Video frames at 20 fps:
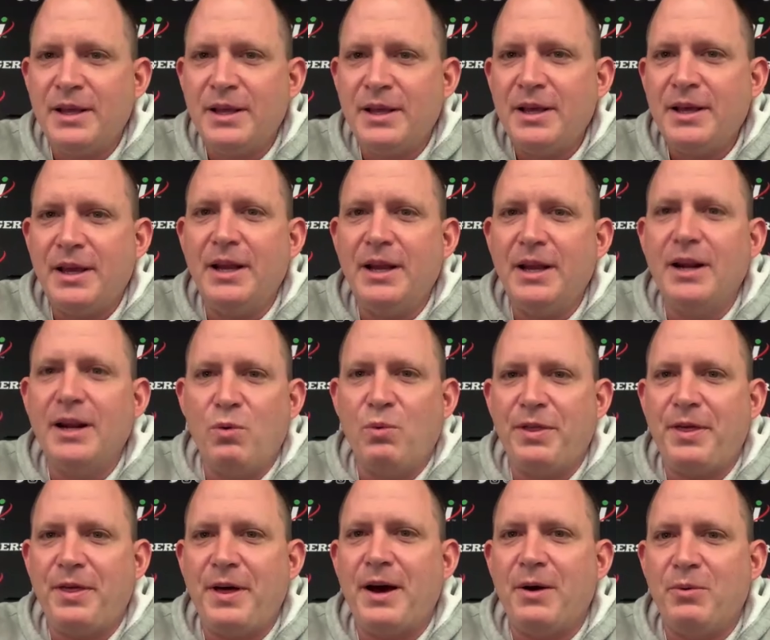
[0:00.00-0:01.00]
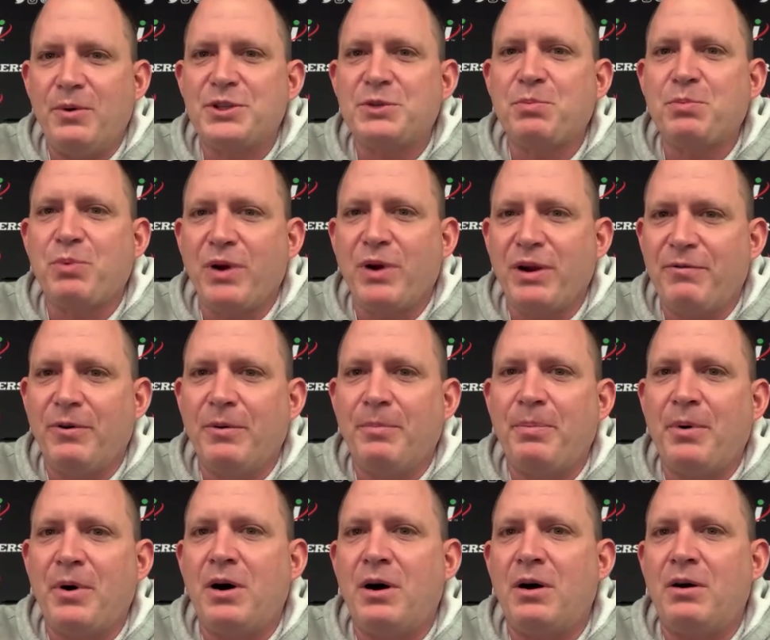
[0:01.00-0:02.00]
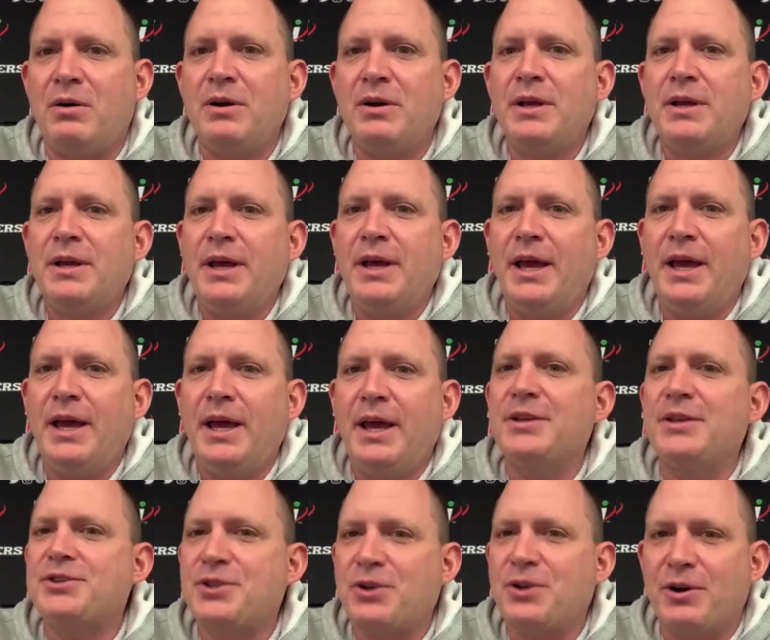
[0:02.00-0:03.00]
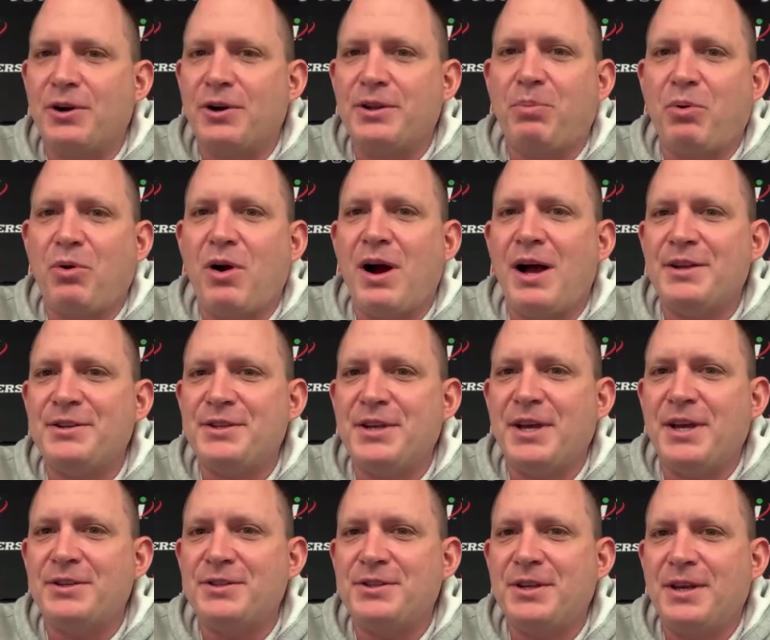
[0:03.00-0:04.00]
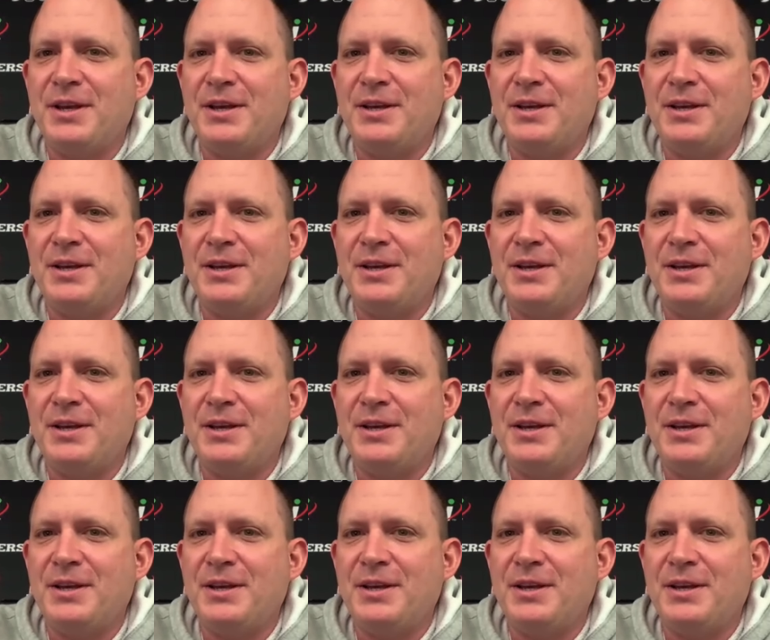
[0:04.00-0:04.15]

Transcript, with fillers: getting going with uh, with spring football and, and start the process.